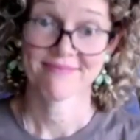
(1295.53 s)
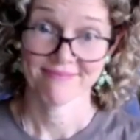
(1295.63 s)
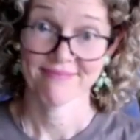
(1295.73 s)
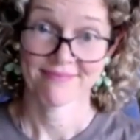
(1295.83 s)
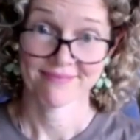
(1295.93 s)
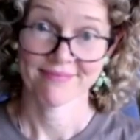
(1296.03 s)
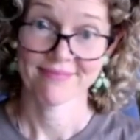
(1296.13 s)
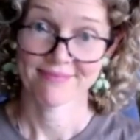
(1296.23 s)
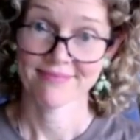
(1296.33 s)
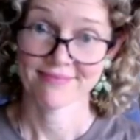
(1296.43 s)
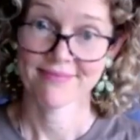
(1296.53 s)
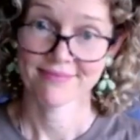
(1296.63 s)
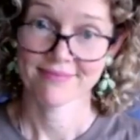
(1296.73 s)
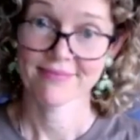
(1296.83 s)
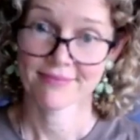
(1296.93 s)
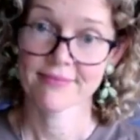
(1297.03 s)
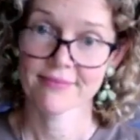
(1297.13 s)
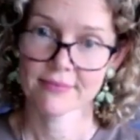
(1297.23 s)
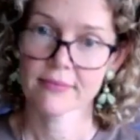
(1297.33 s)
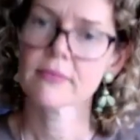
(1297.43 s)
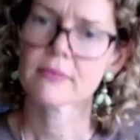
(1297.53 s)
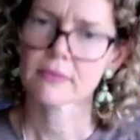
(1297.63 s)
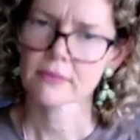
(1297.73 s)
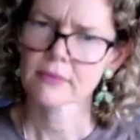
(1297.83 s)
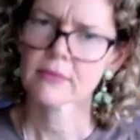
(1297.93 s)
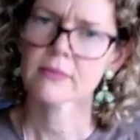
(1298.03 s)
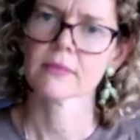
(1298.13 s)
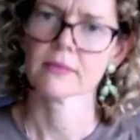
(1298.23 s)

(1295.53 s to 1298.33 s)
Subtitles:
that's the coercion and punishment. I